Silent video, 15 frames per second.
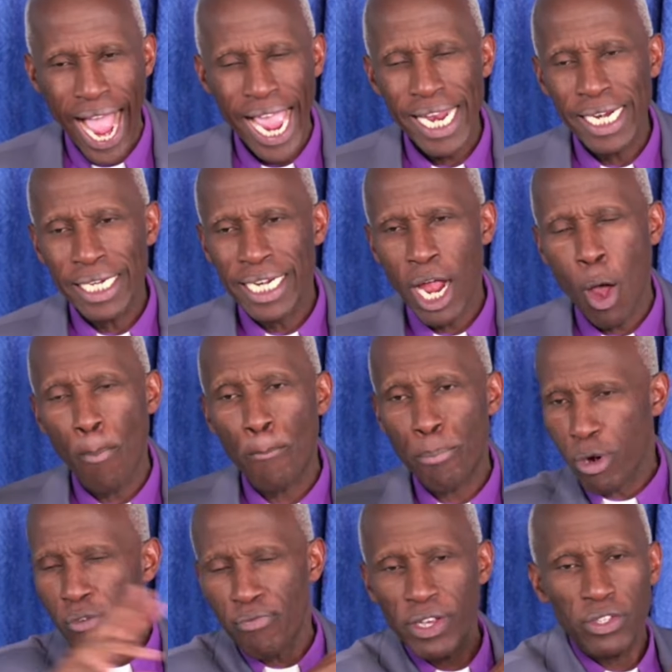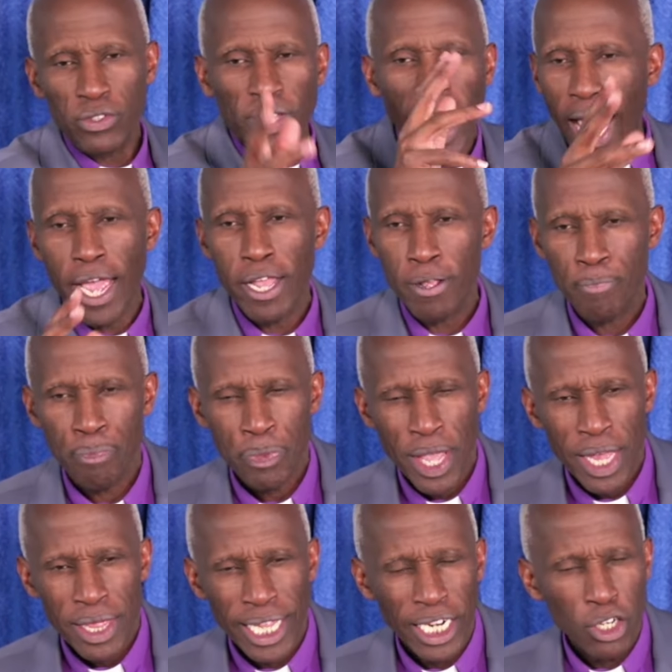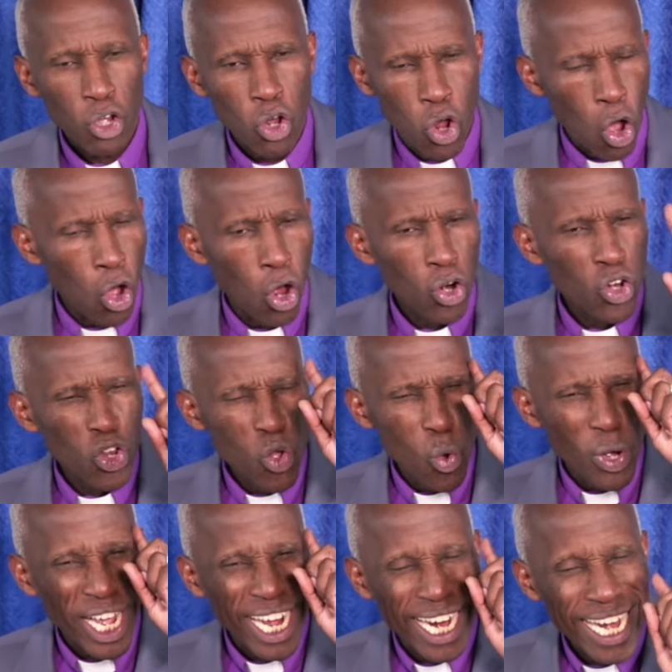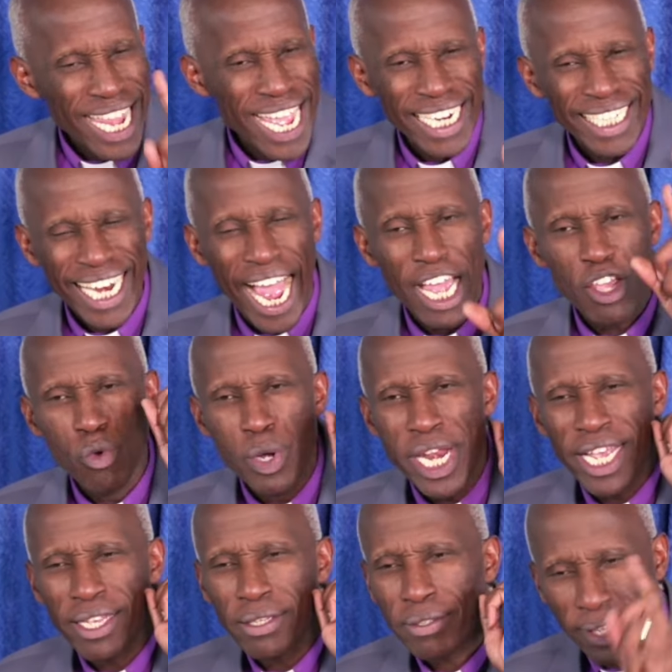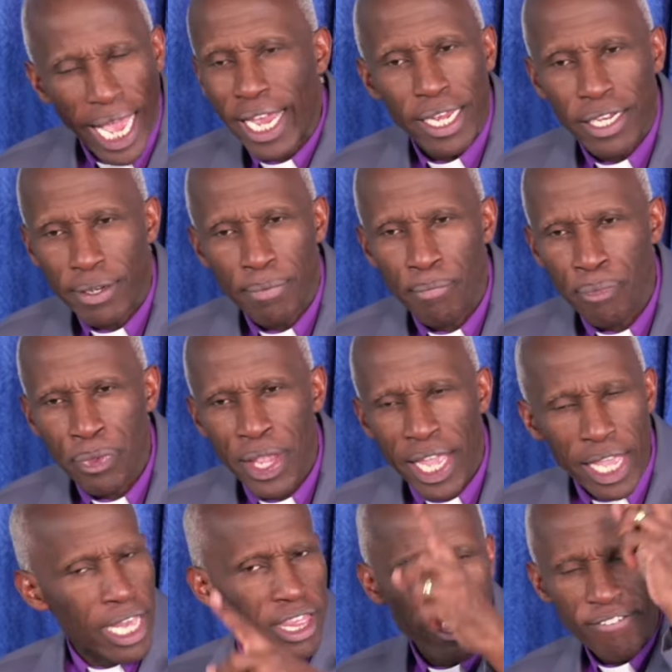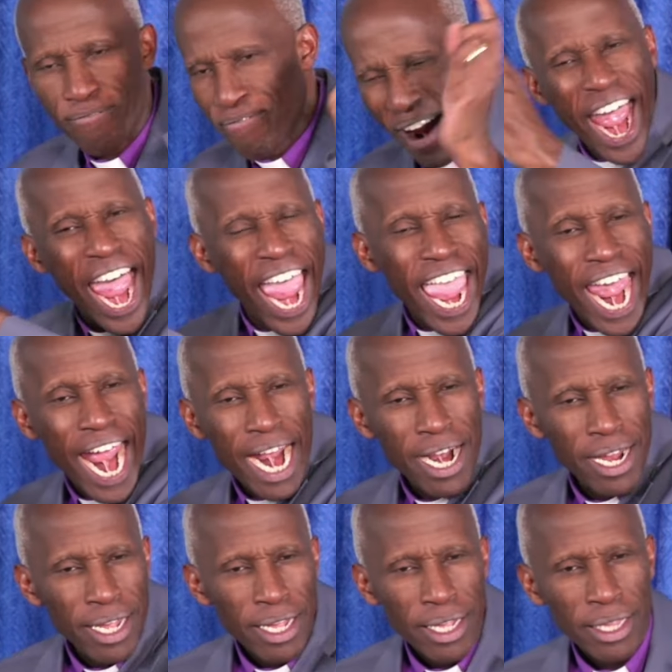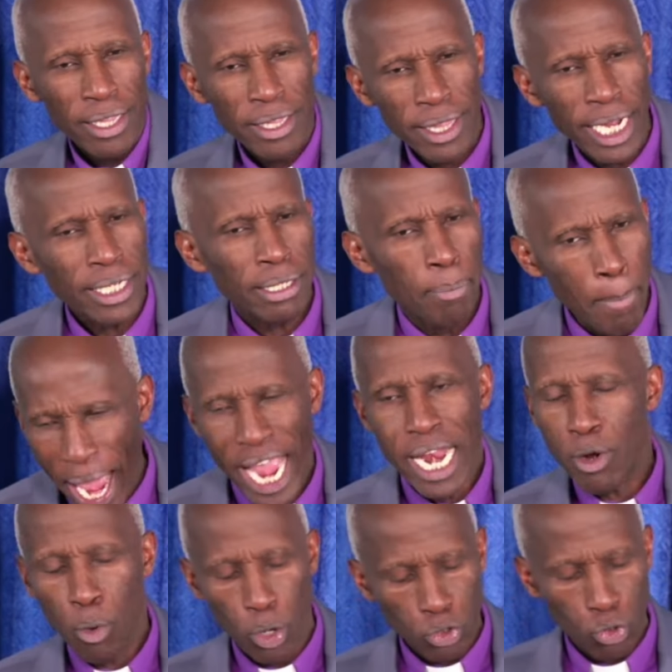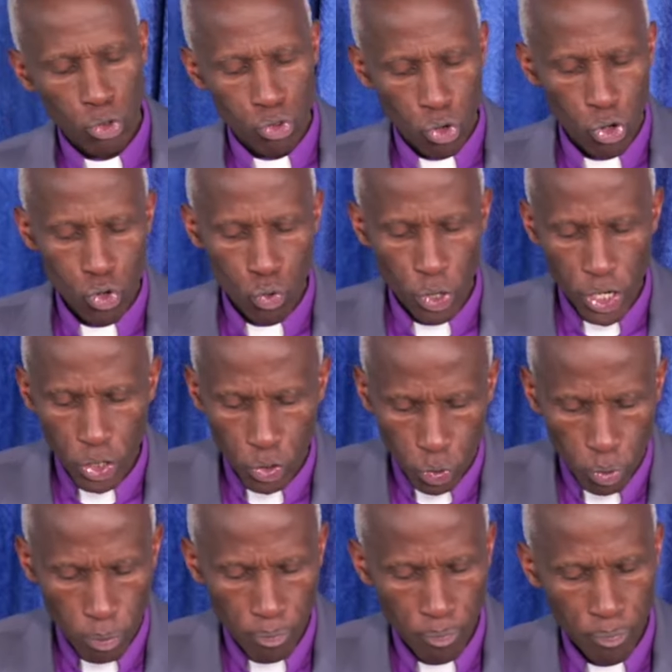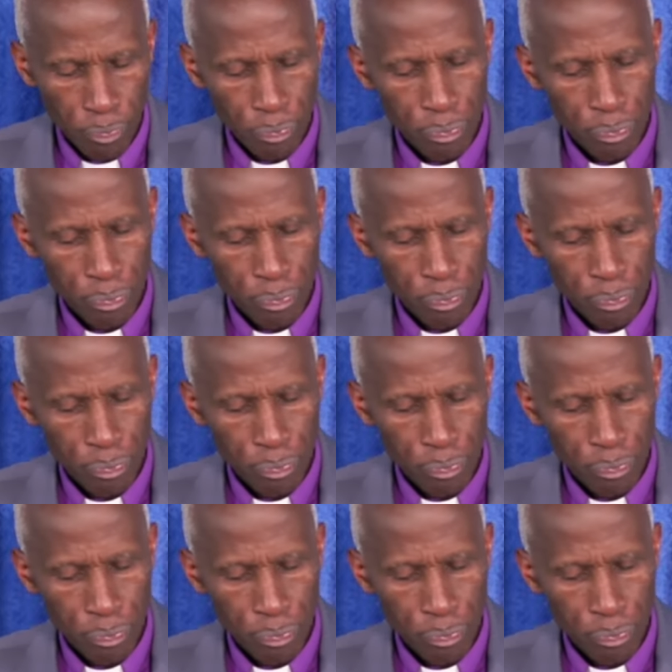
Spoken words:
I now prophesy that God, you create a unique sign in the fire that men want to throw you into.